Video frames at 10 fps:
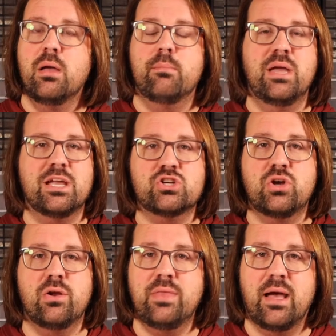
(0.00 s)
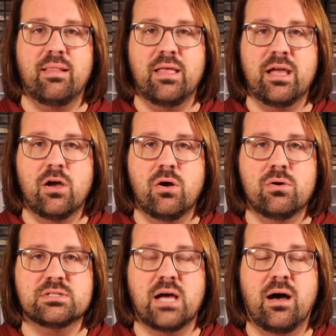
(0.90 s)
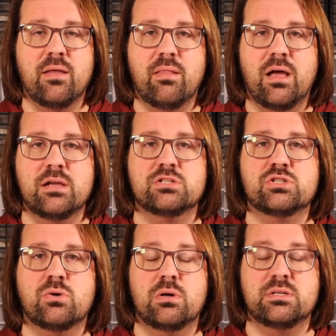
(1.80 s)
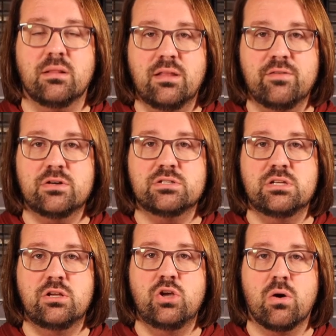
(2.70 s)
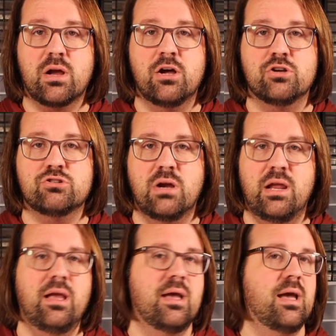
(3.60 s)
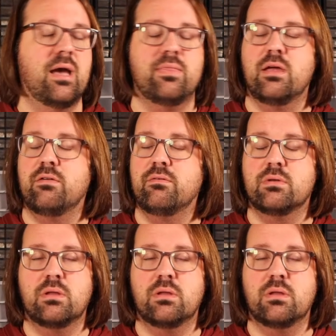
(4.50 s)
make sure that Lego's online store delivers to your country, and then